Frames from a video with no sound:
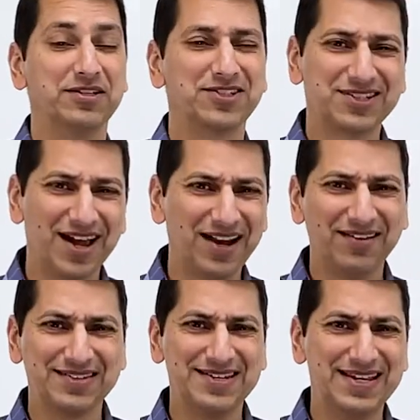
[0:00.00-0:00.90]
So this kind of
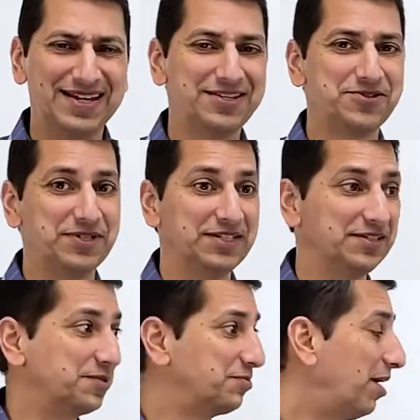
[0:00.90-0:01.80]
has a neat history to
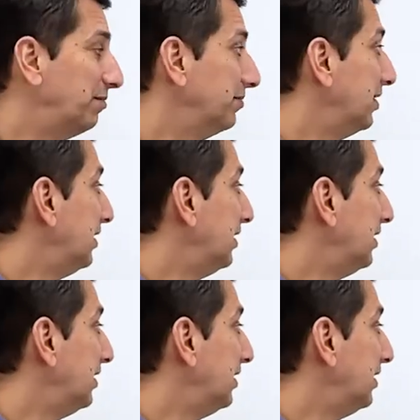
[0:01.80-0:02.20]
this problem.